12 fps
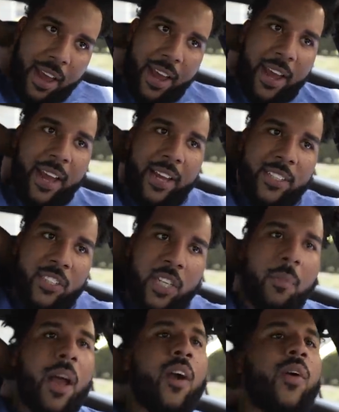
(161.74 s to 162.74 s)
And
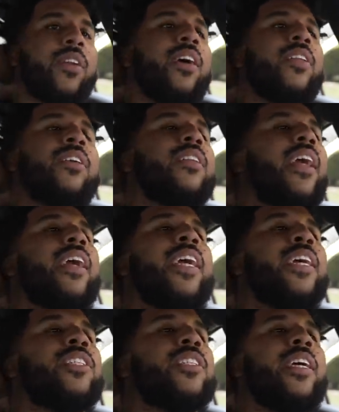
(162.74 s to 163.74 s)
somehow or another, like
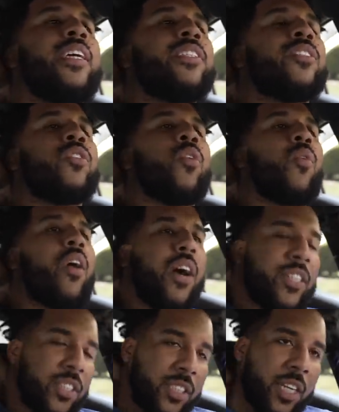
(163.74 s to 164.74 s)
his his
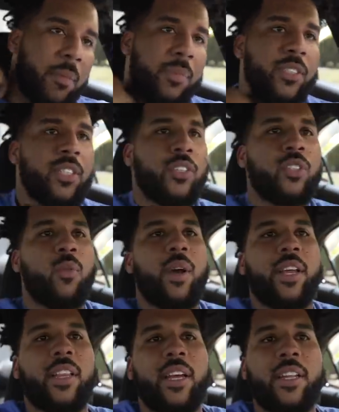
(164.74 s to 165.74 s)
garage is set up in such a
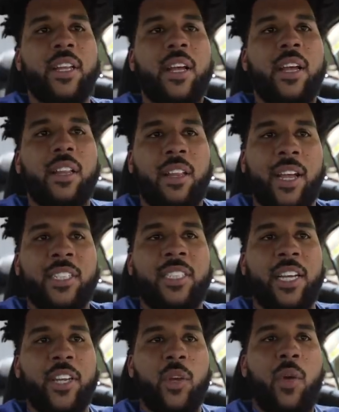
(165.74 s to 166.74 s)
way that, like I
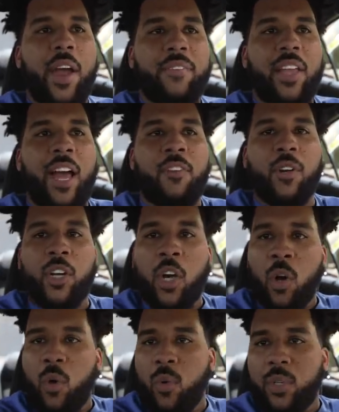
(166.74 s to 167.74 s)
said, you have to have a
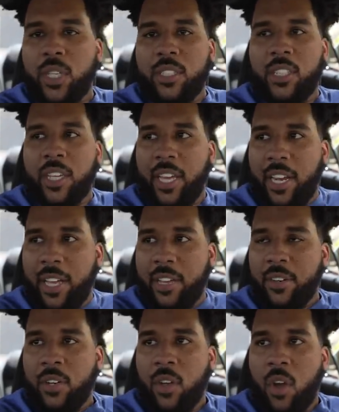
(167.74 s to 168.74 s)
code to get
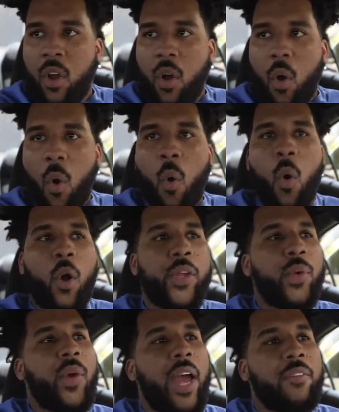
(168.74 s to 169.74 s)
in or
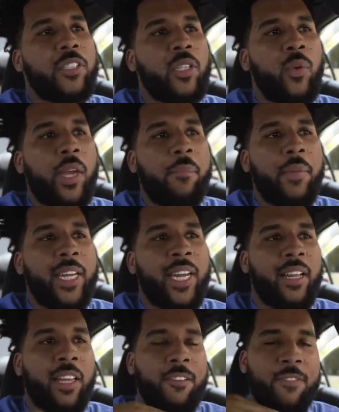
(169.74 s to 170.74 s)
you have to
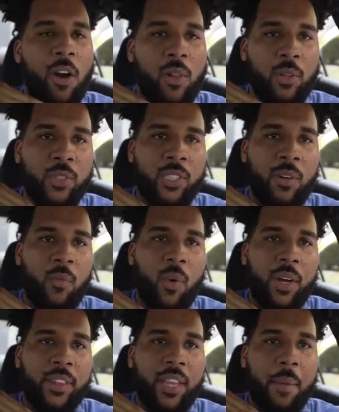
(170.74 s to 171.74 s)
immediately follow
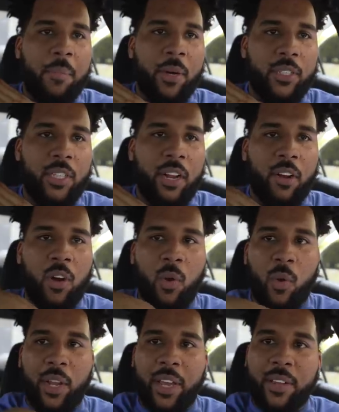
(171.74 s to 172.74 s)
someone that puts their
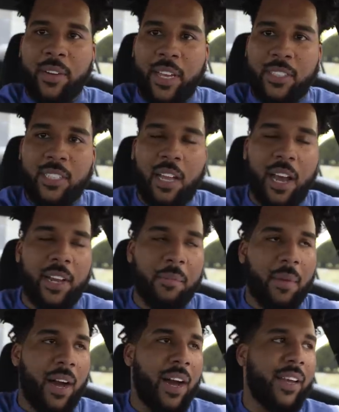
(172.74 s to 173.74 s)
code in and slide
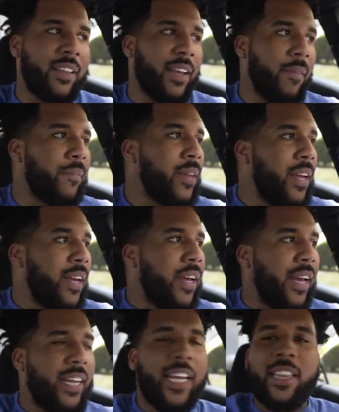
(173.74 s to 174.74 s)
in behind them.
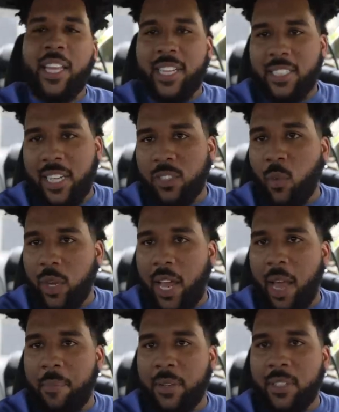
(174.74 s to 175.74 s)
And he thinks that's what
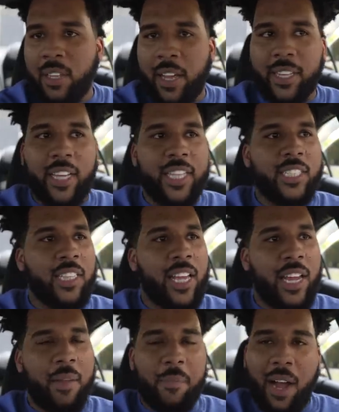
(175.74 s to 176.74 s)
happened. Like they
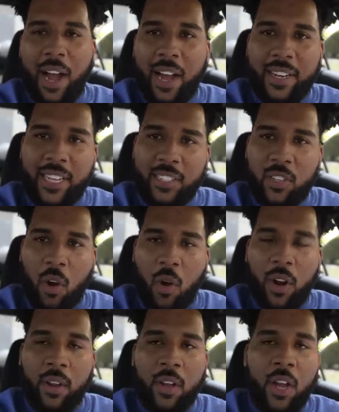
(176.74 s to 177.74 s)
slid in behind his
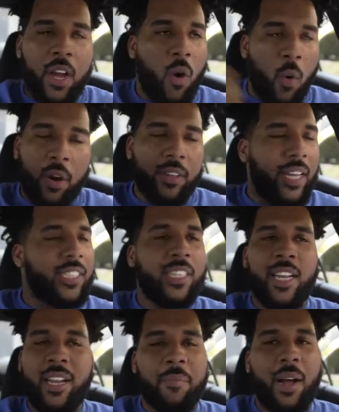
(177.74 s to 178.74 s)
car or they
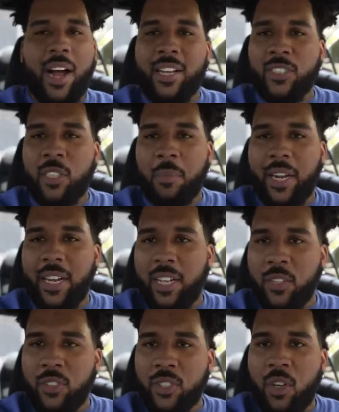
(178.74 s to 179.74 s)
slid in behind somebody
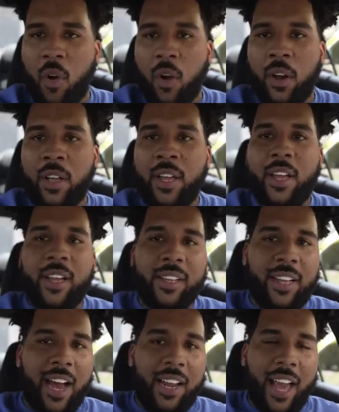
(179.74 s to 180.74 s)
else's car,
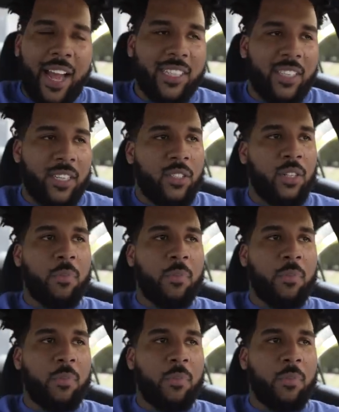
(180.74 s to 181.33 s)
got access to